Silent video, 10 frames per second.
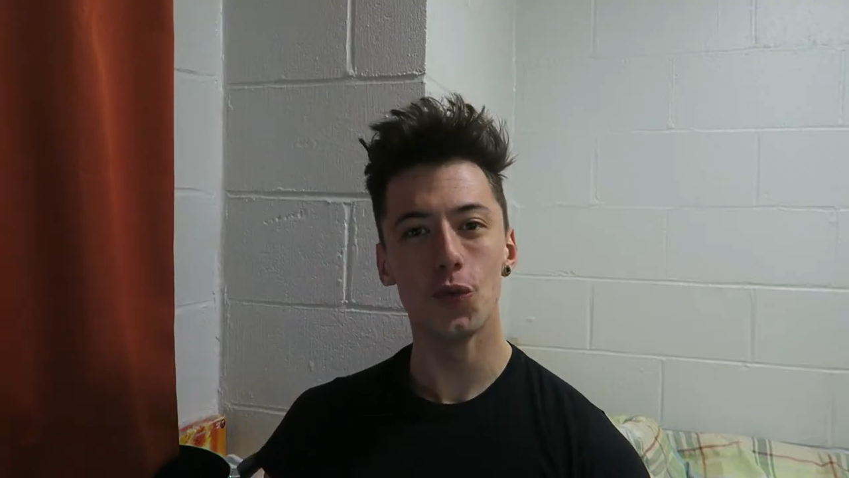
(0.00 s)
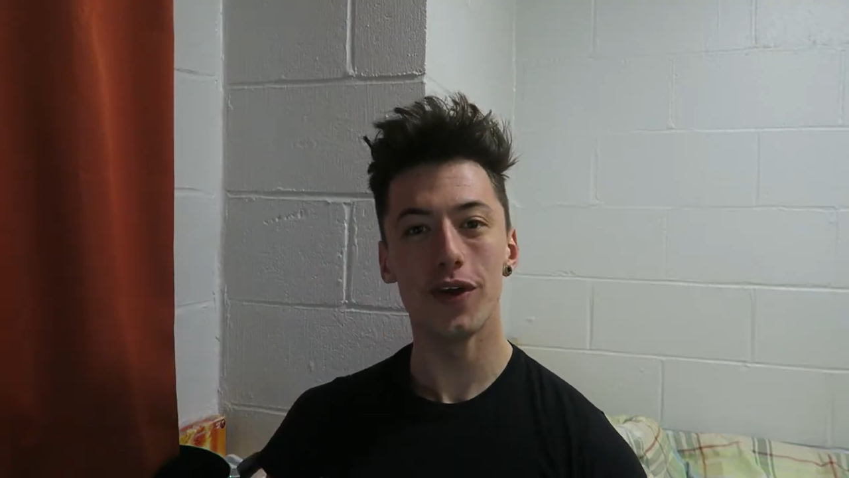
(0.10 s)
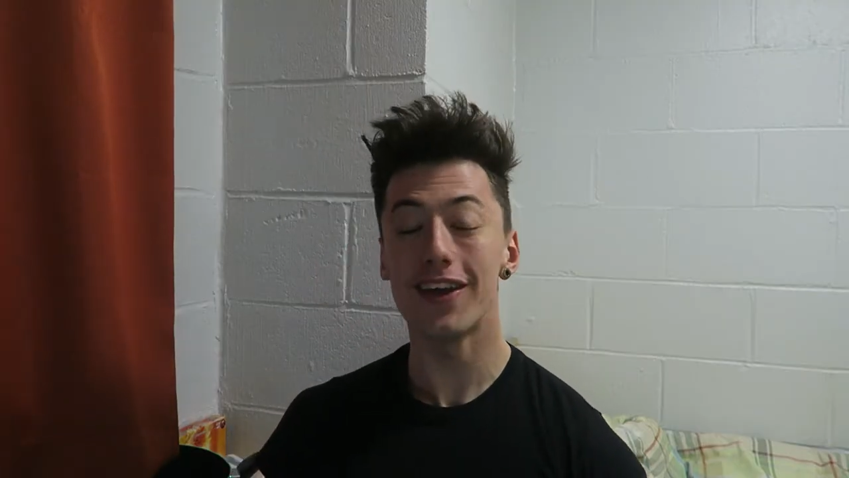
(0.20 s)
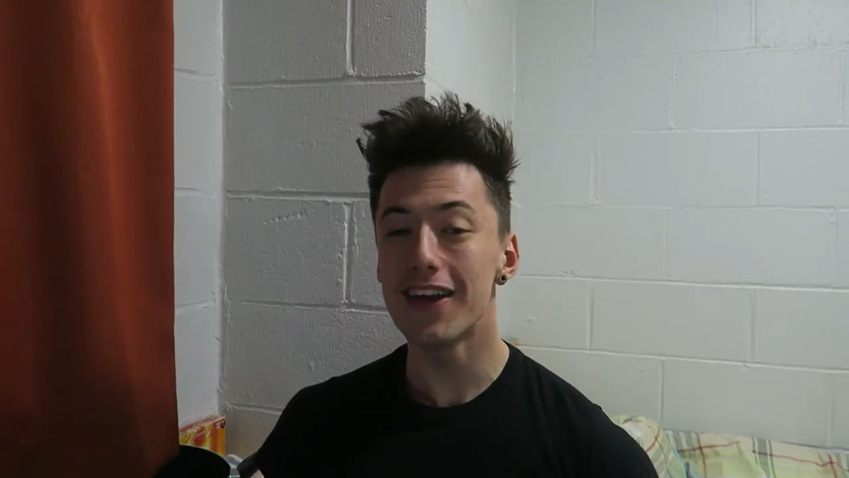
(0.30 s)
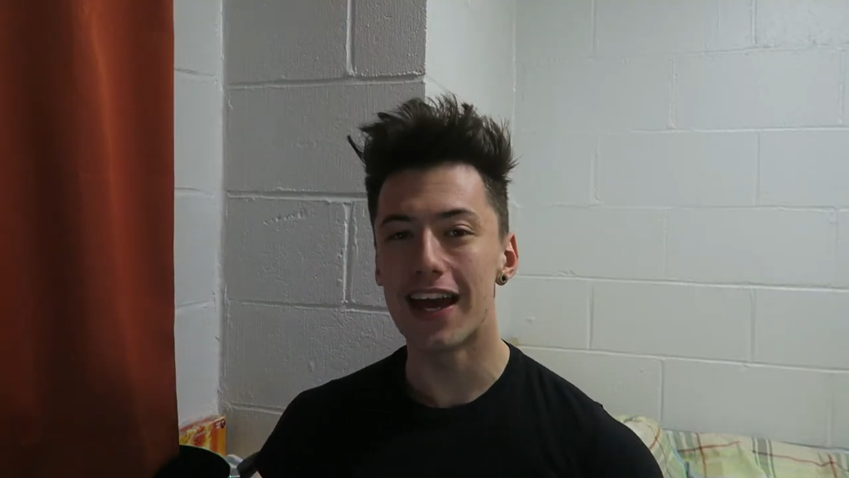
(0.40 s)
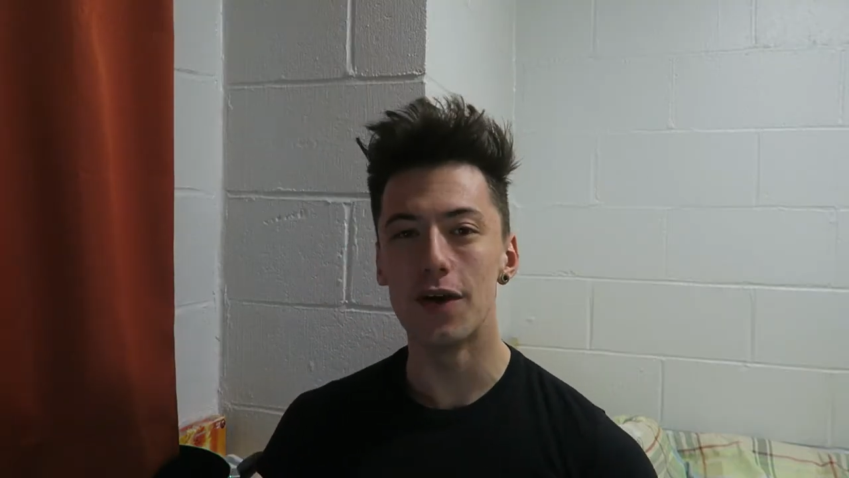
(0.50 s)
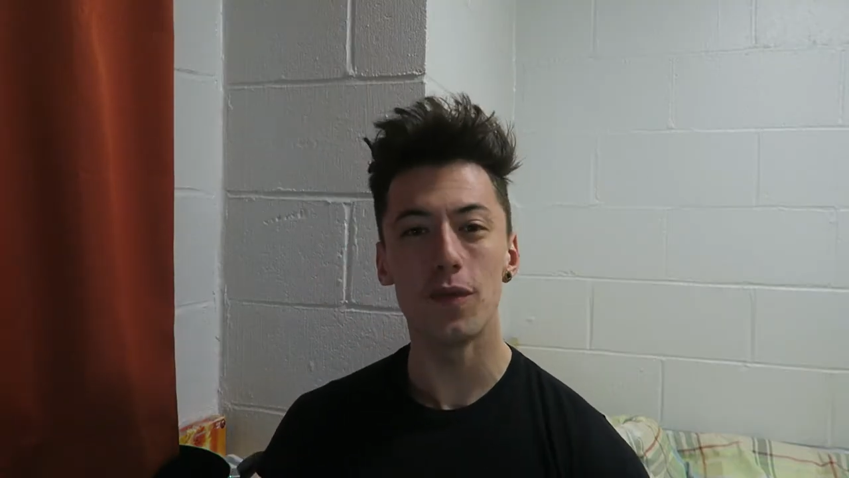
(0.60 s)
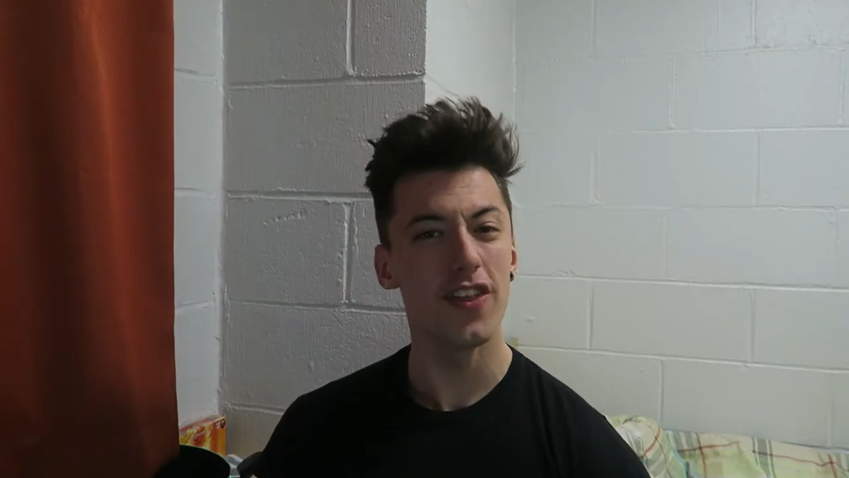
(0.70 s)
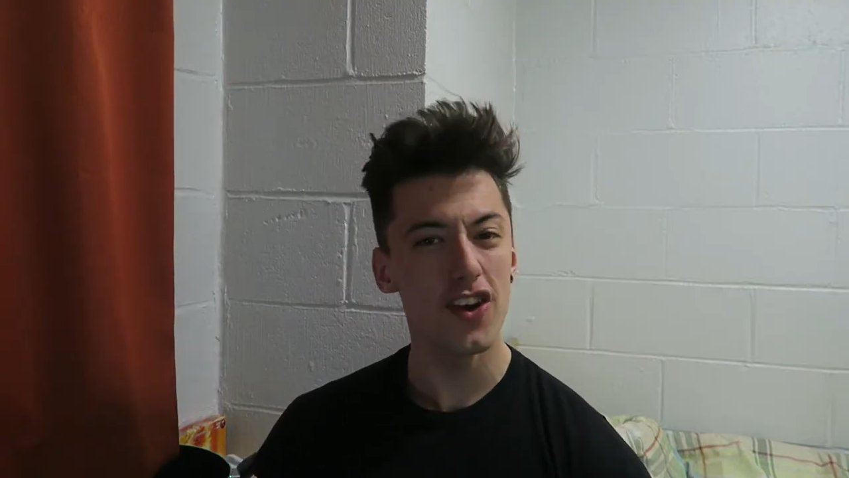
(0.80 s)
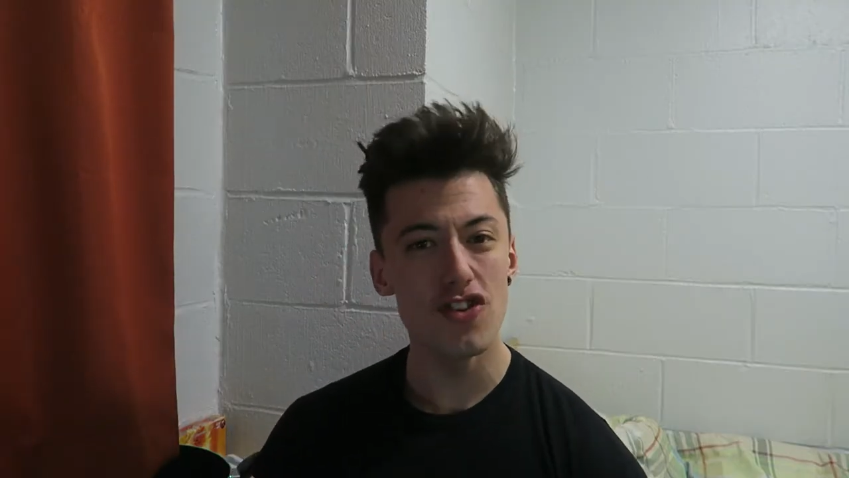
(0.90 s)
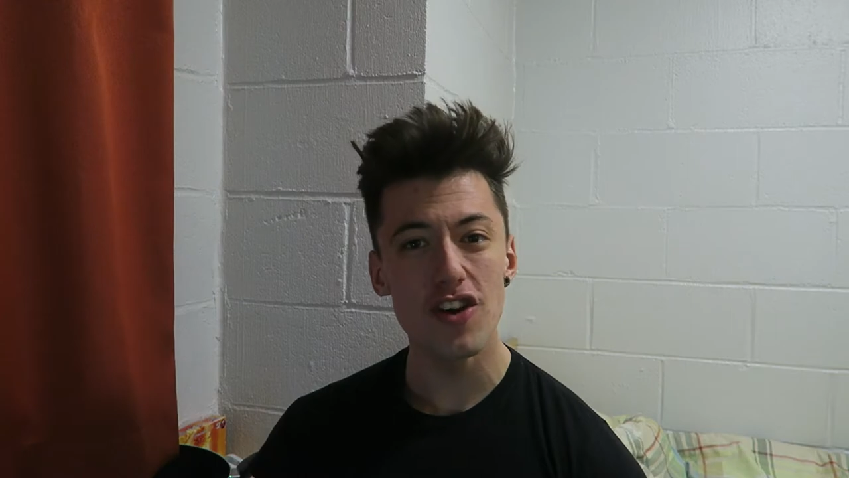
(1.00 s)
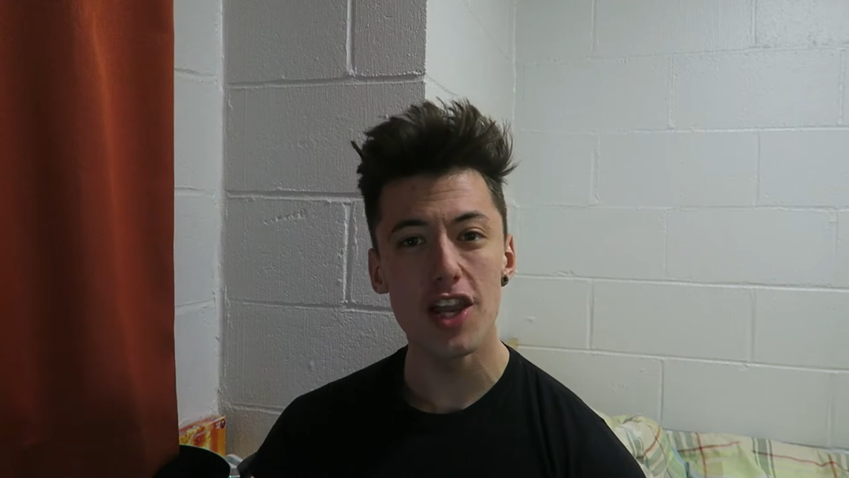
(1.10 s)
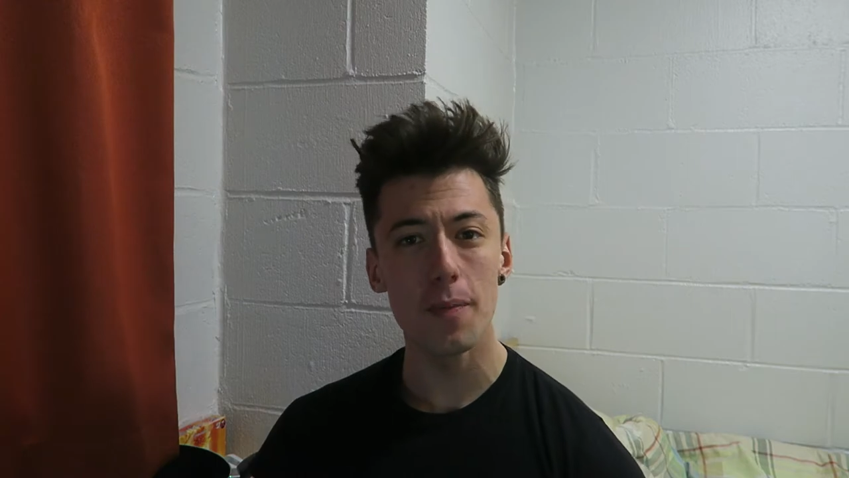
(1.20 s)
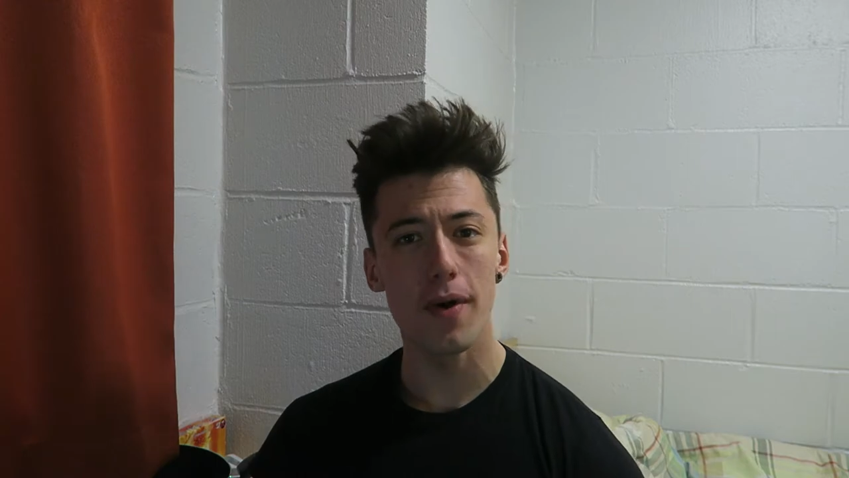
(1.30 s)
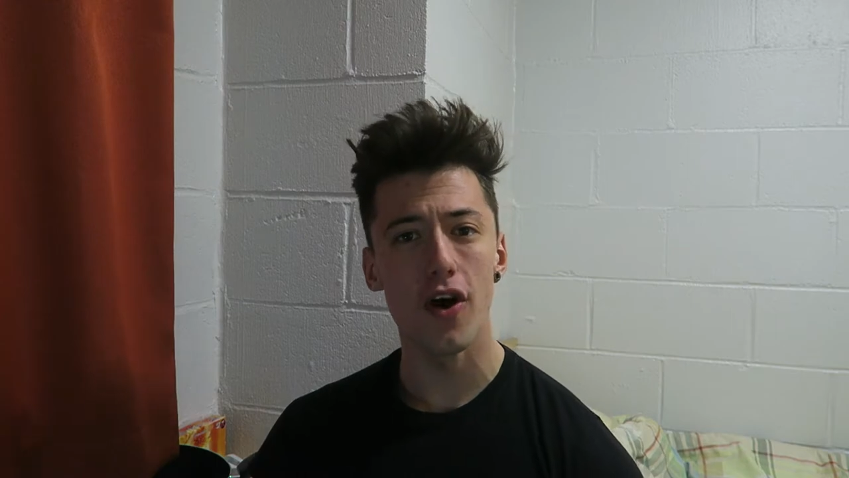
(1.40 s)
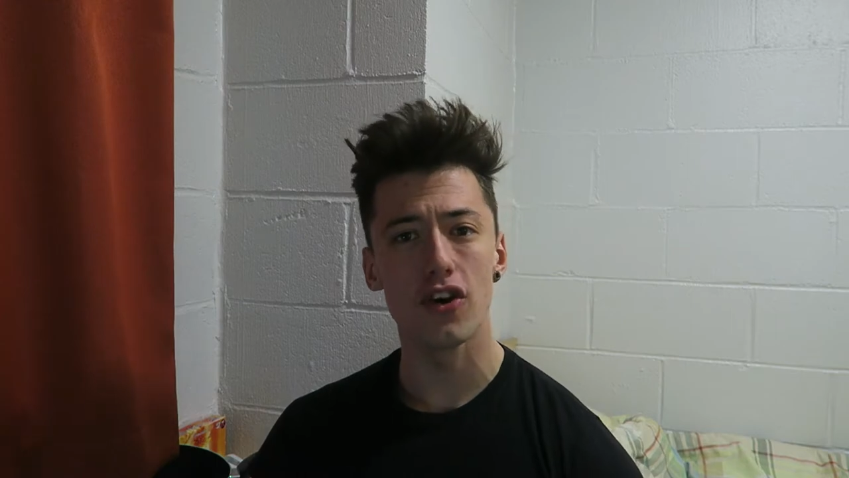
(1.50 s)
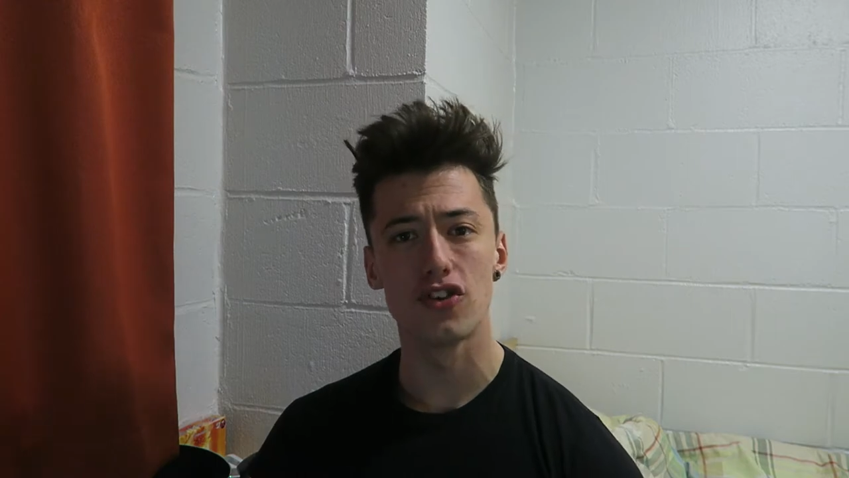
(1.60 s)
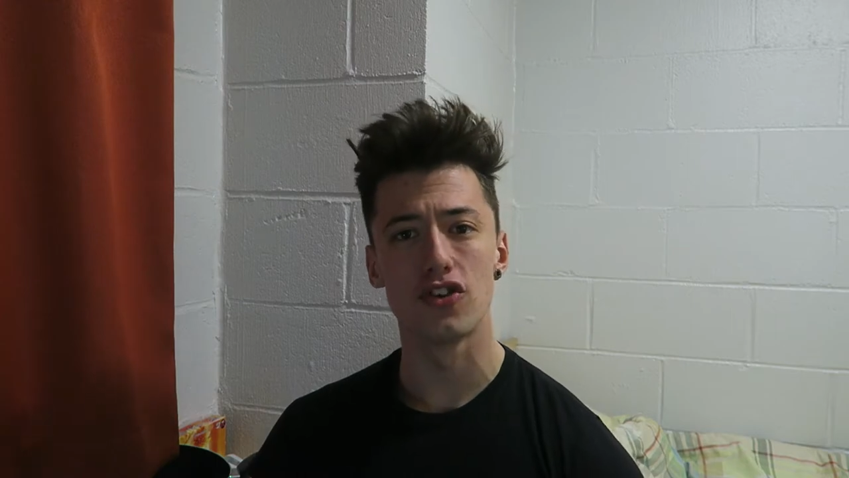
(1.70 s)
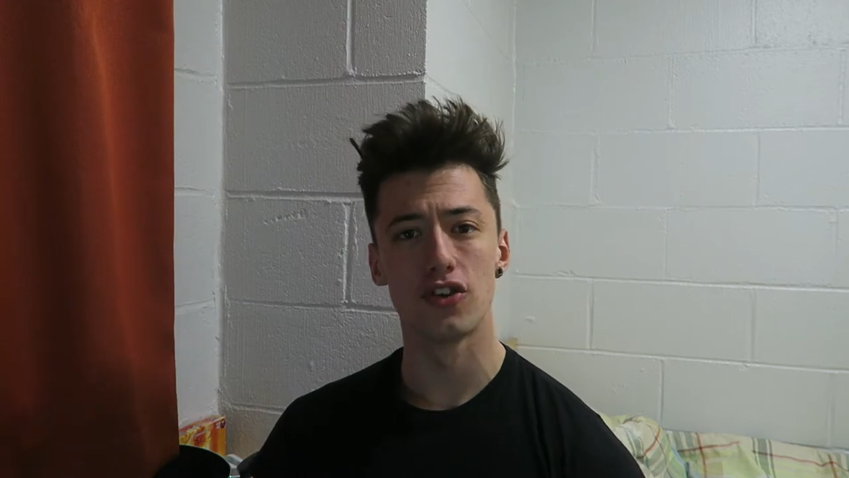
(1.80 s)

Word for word: we can get with the Gorilla Pod.